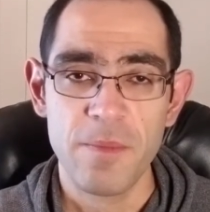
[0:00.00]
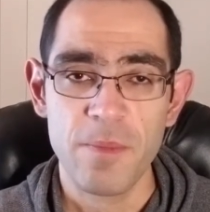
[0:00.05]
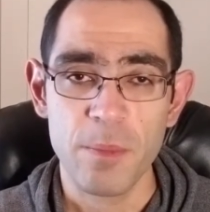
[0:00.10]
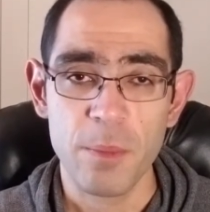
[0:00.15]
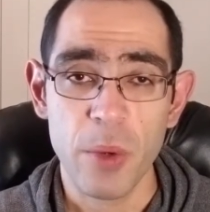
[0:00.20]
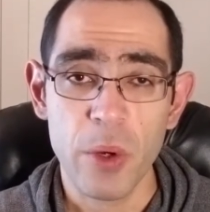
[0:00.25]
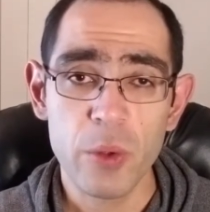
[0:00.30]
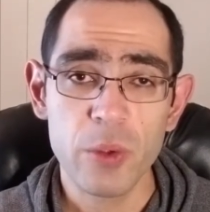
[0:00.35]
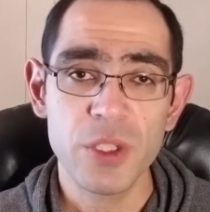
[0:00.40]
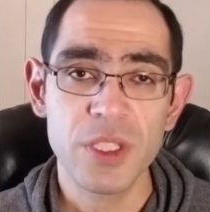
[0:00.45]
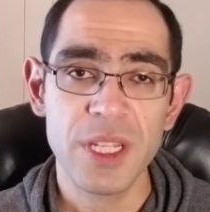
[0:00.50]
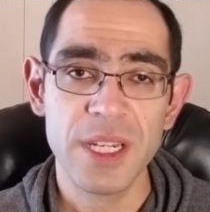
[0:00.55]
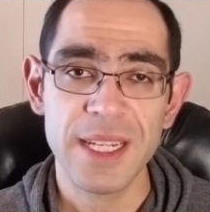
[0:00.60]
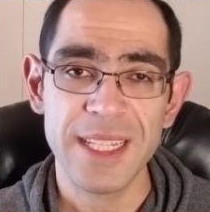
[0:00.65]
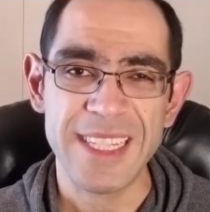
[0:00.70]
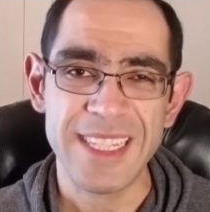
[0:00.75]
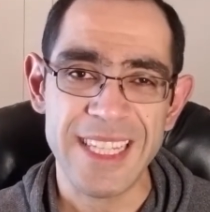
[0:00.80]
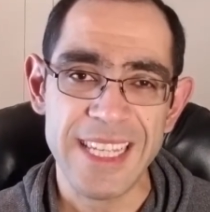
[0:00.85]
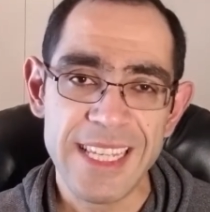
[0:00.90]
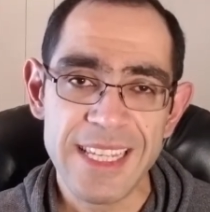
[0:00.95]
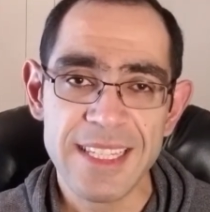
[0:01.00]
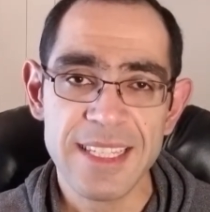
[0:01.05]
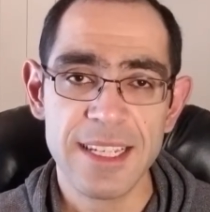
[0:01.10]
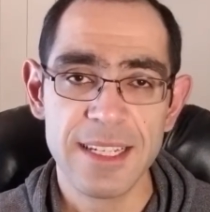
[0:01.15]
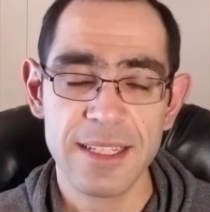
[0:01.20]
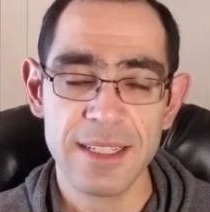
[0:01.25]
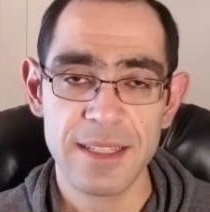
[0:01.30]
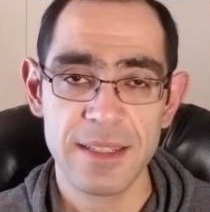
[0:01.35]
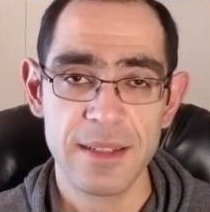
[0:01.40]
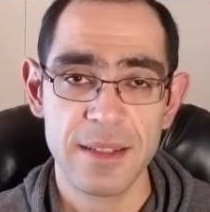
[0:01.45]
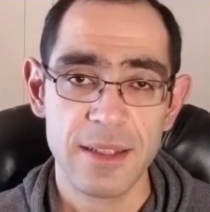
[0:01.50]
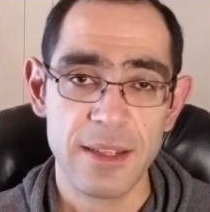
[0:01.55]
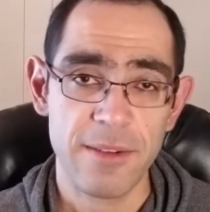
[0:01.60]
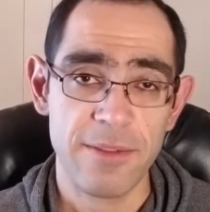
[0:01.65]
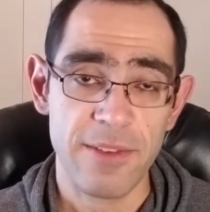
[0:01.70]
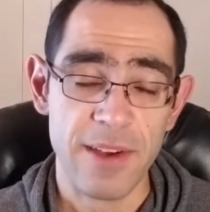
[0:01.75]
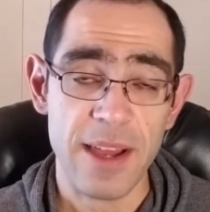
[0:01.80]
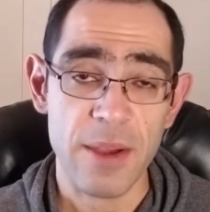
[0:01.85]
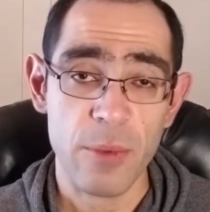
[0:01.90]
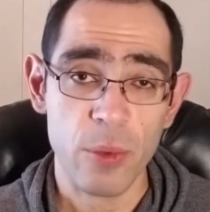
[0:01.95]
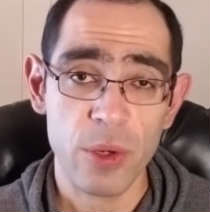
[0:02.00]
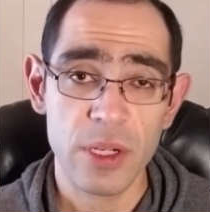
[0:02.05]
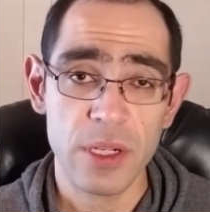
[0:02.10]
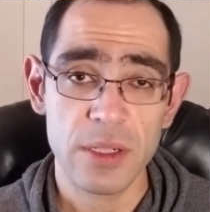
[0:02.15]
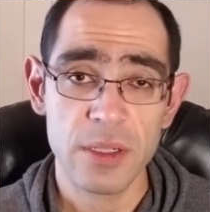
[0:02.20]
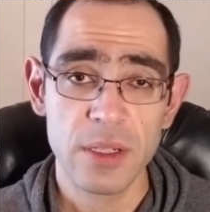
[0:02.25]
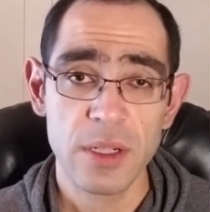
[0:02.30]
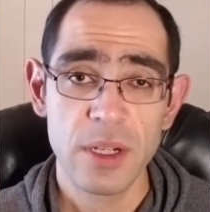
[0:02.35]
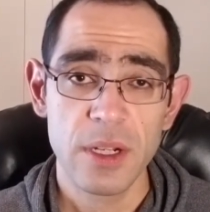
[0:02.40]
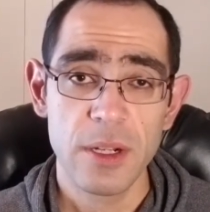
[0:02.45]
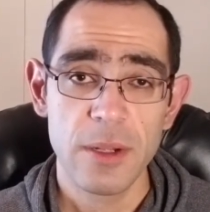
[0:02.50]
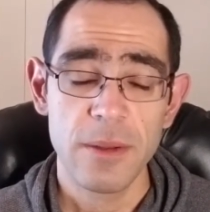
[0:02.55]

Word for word: Most of the decent, if I will,